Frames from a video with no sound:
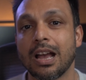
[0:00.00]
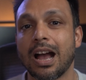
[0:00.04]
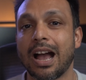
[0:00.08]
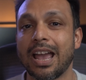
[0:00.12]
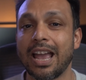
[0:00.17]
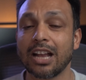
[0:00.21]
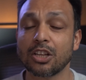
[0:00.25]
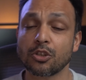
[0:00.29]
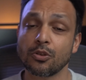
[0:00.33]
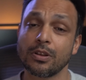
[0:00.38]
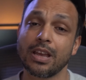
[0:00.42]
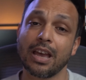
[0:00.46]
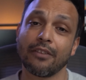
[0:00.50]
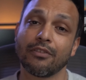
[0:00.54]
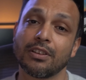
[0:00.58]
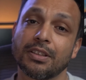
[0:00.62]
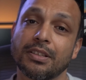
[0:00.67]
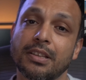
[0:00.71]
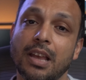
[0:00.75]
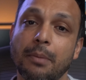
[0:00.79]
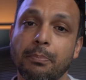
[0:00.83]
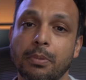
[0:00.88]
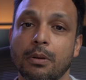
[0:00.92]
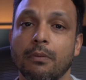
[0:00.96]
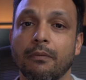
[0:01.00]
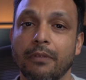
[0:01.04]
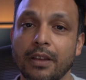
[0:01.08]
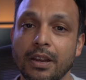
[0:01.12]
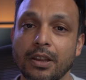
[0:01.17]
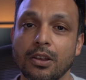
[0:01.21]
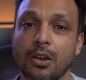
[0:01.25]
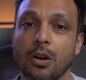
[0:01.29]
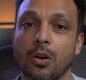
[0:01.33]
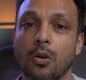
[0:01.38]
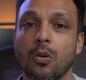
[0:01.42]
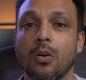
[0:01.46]
I actually have a separate
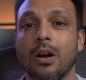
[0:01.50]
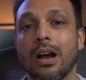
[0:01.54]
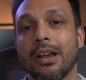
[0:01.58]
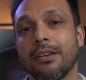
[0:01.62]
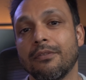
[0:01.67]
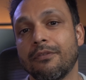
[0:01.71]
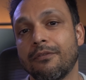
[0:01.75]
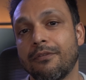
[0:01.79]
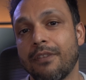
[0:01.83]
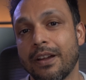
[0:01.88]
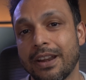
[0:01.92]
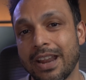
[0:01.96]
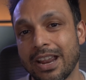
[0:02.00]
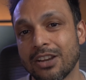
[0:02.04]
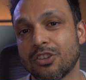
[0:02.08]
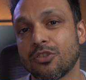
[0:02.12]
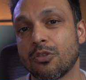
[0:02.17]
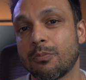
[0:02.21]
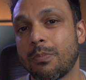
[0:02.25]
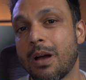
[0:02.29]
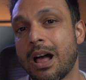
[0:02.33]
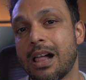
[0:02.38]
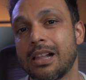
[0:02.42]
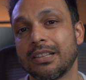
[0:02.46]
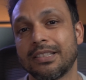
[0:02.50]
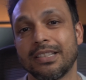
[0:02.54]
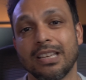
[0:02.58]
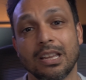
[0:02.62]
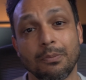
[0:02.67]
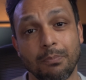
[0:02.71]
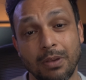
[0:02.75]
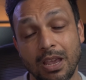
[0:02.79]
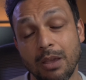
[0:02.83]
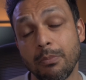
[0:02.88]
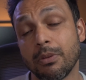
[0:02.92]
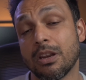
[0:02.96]
video on financial policy
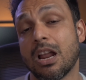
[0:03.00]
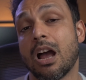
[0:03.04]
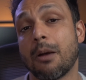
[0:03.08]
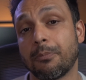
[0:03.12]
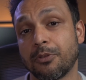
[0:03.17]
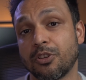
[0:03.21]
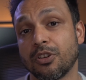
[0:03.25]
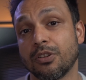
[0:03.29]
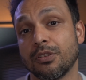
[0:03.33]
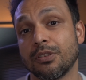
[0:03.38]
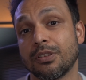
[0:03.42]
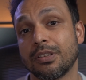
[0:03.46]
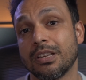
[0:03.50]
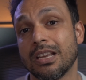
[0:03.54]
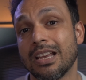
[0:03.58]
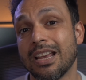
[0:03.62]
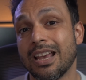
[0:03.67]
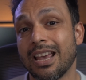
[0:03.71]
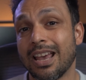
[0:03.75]
and payment options